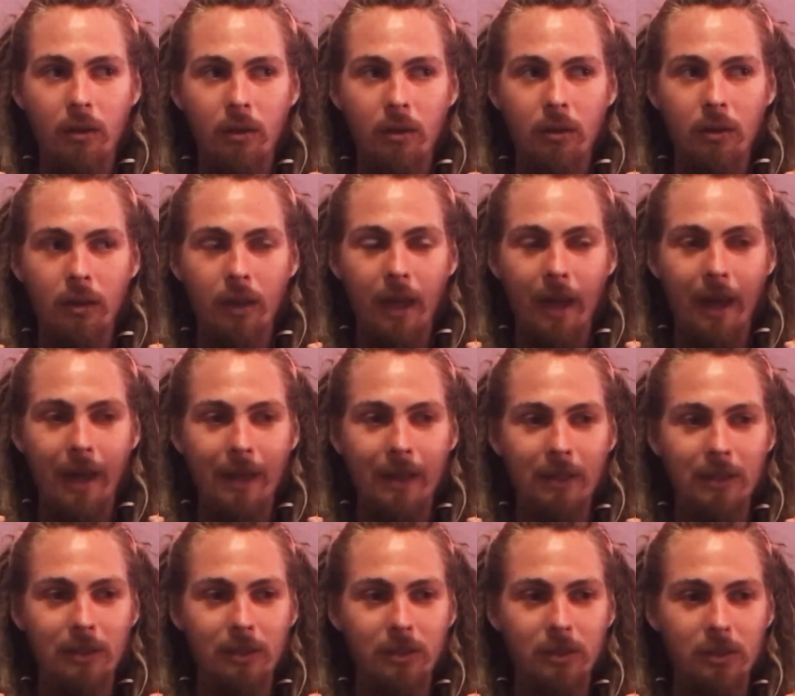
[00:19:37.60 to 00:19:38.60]

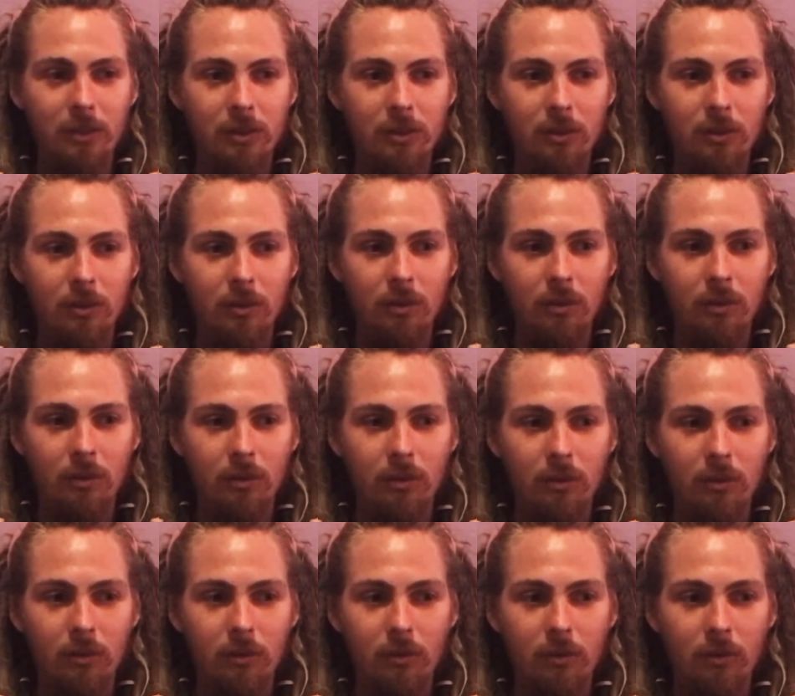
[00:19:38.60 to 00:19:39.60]
has
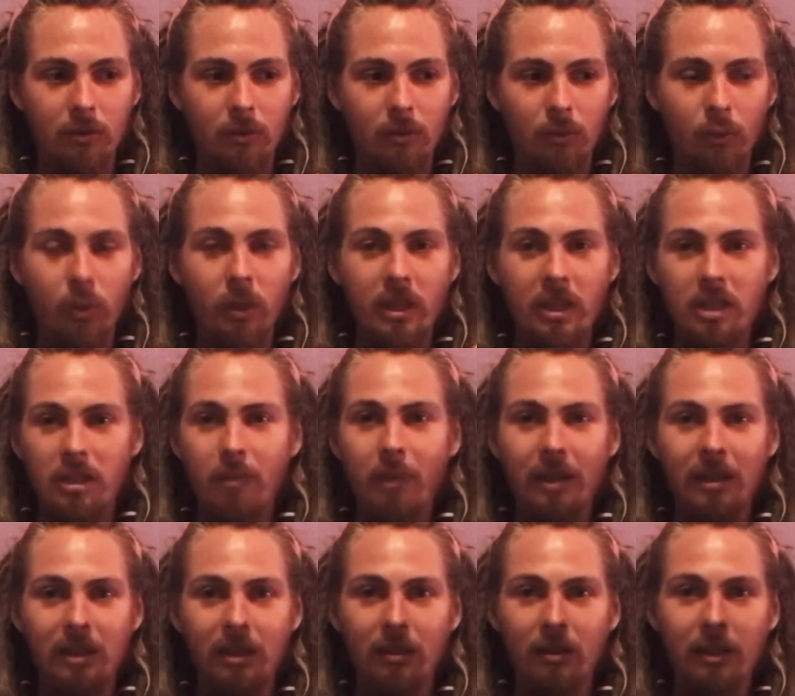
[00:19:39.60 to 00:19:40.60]
reached
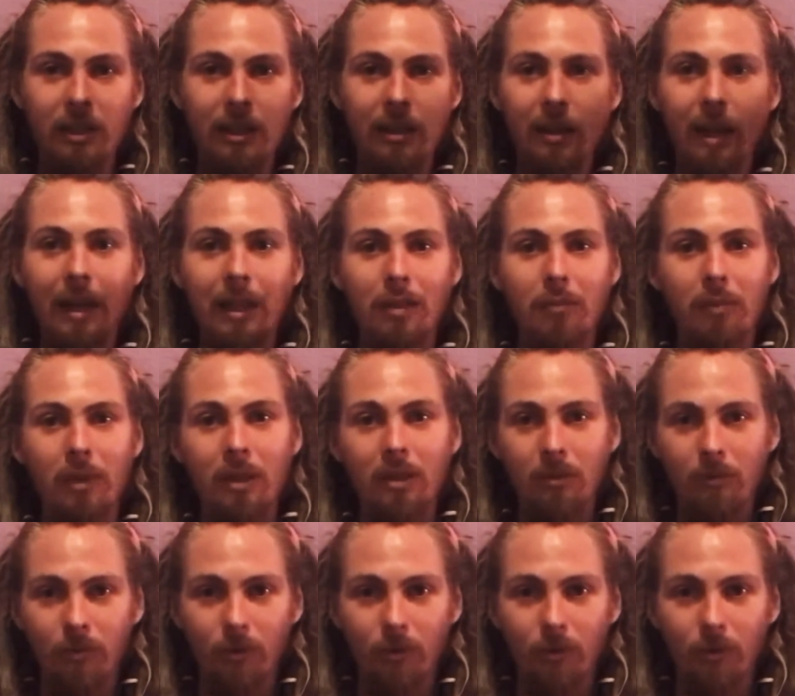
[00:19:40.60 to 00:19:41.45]
basically enlightenment,